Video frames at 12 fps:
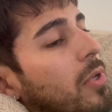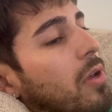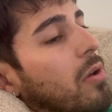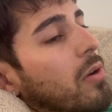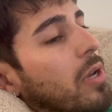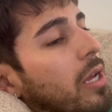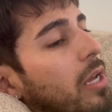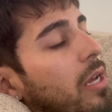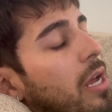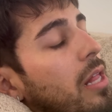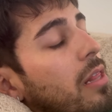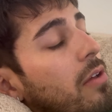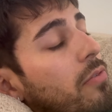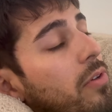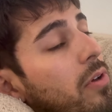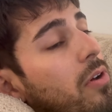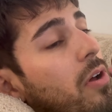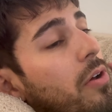Okay. I love you.
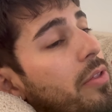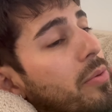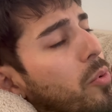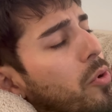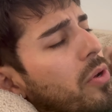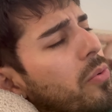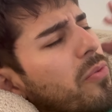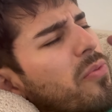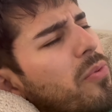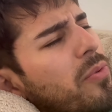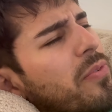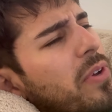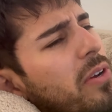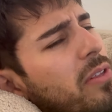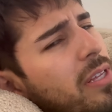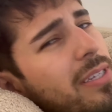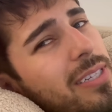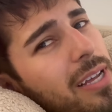I'll call you in the morning. We'll we'll figure
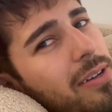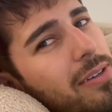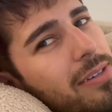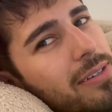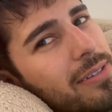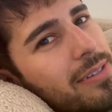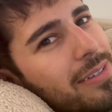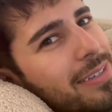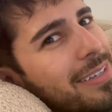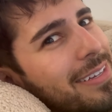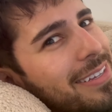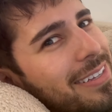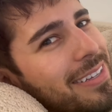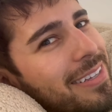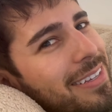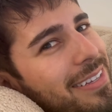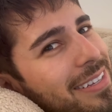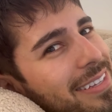things out.
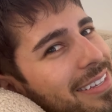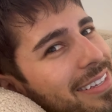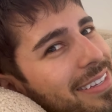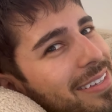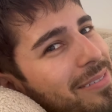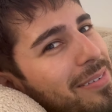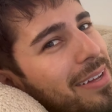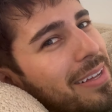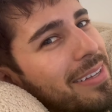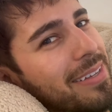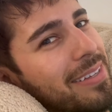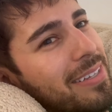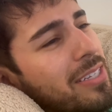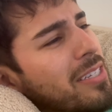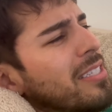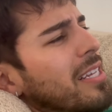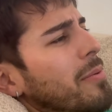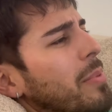Okay, bye. Bye. You can say it